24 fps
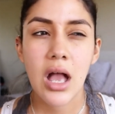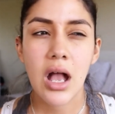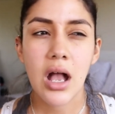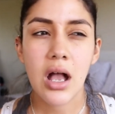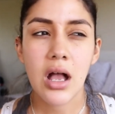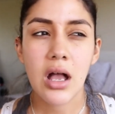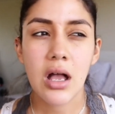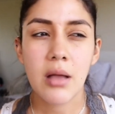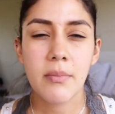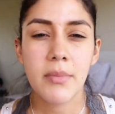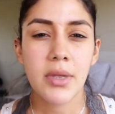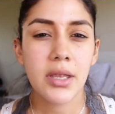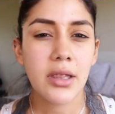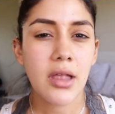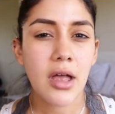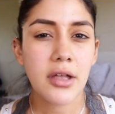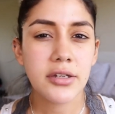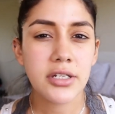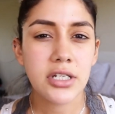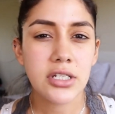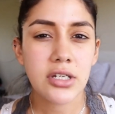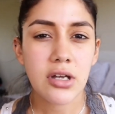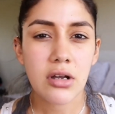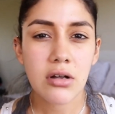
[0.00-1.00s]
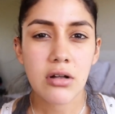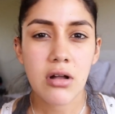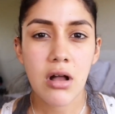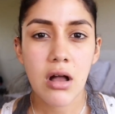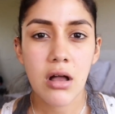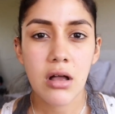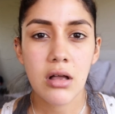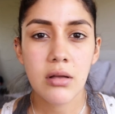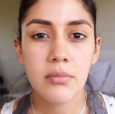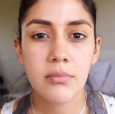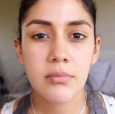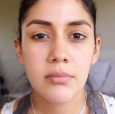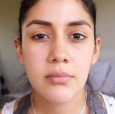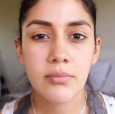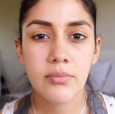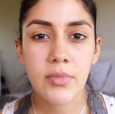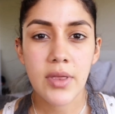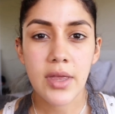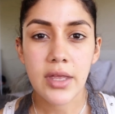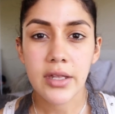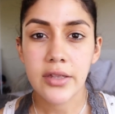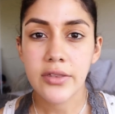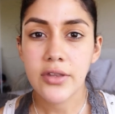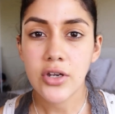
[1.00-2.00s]
Milani.com,
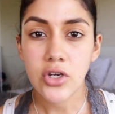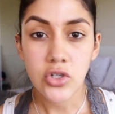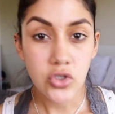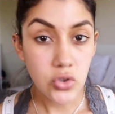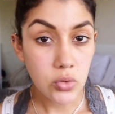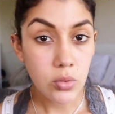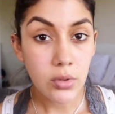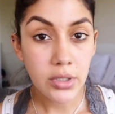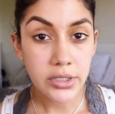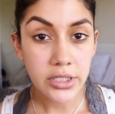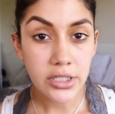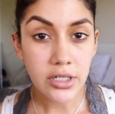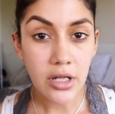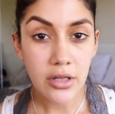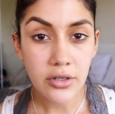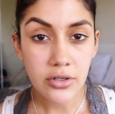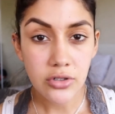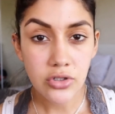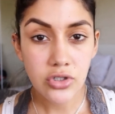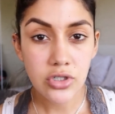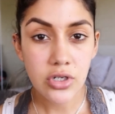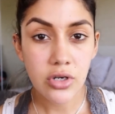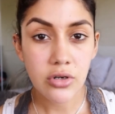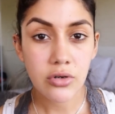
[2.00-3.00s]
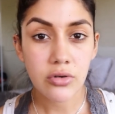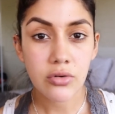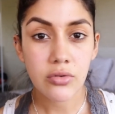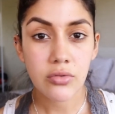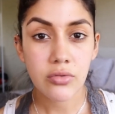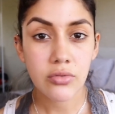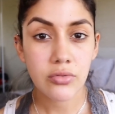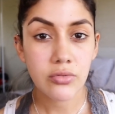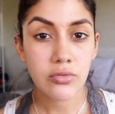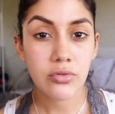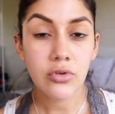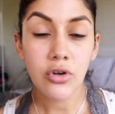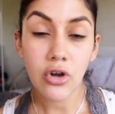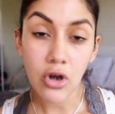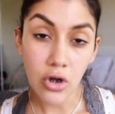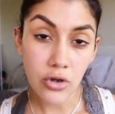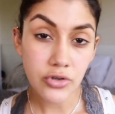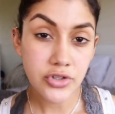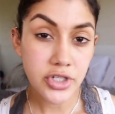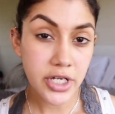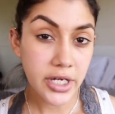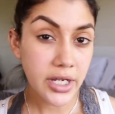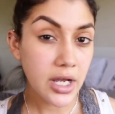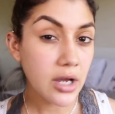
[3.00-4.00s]
they're $20. So go
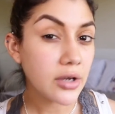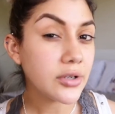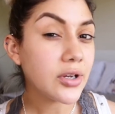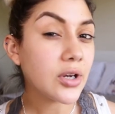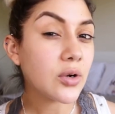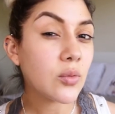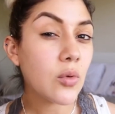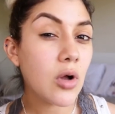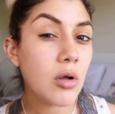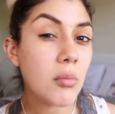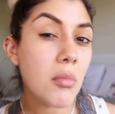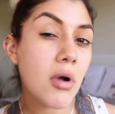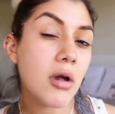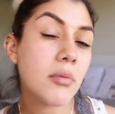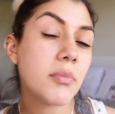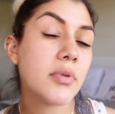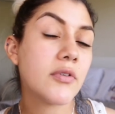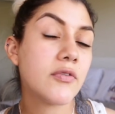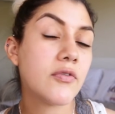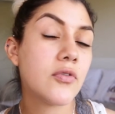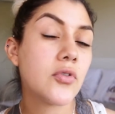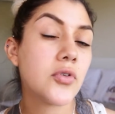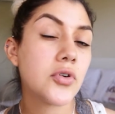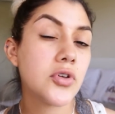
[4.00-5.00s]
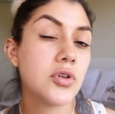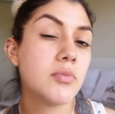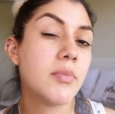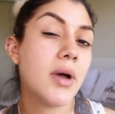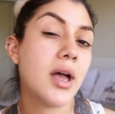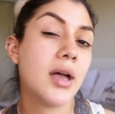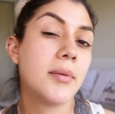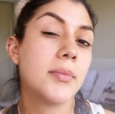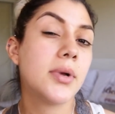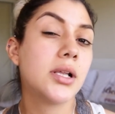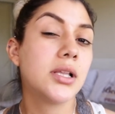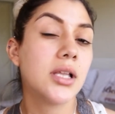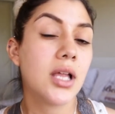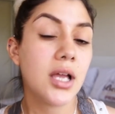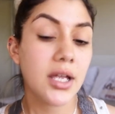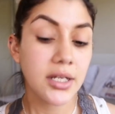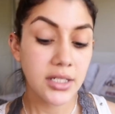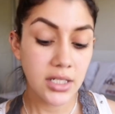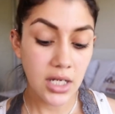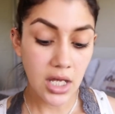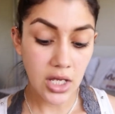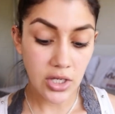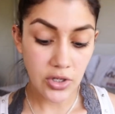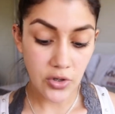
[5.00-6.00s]
check out your Walmart before you buy them
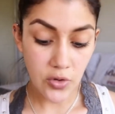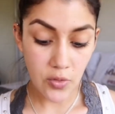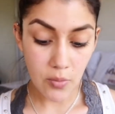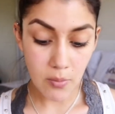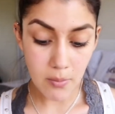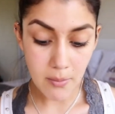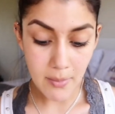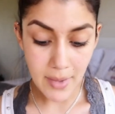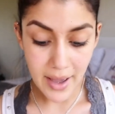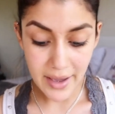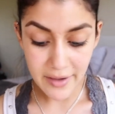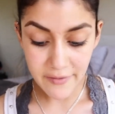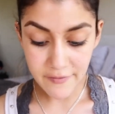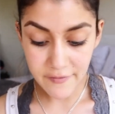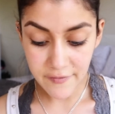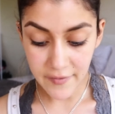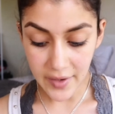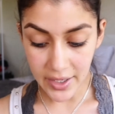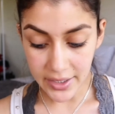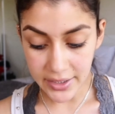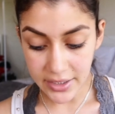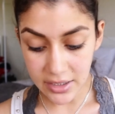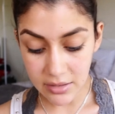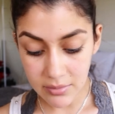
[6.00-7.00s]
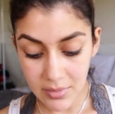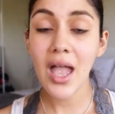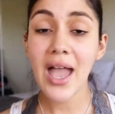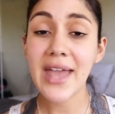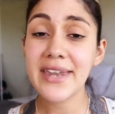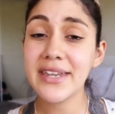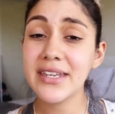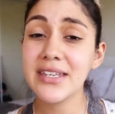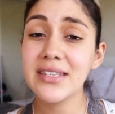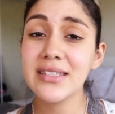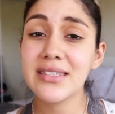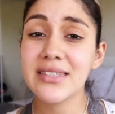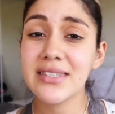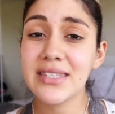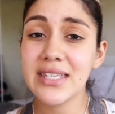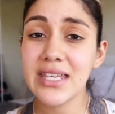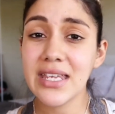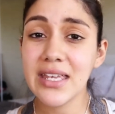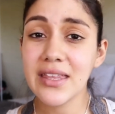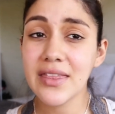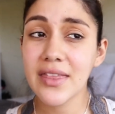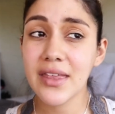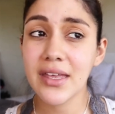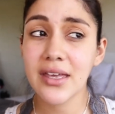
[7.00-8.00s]
online and you might find them. I didn't
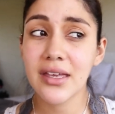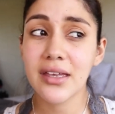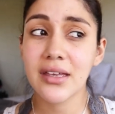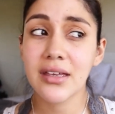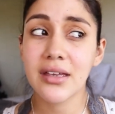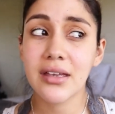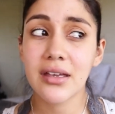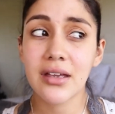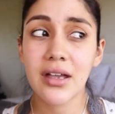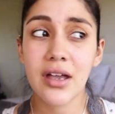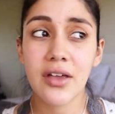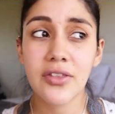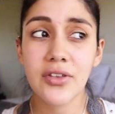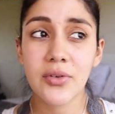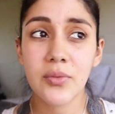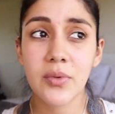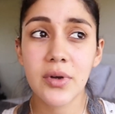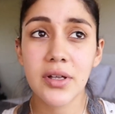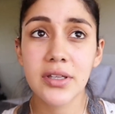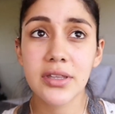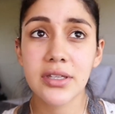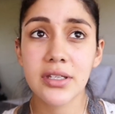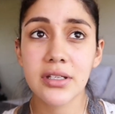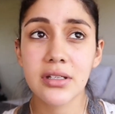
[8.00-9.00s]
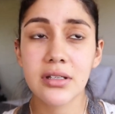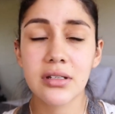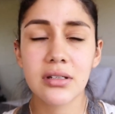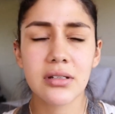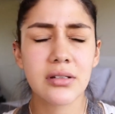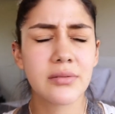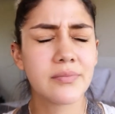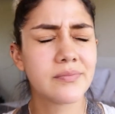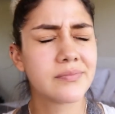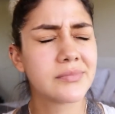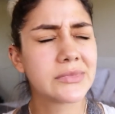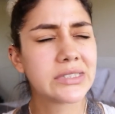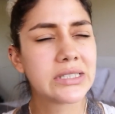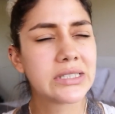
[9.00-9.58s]
see the other one, the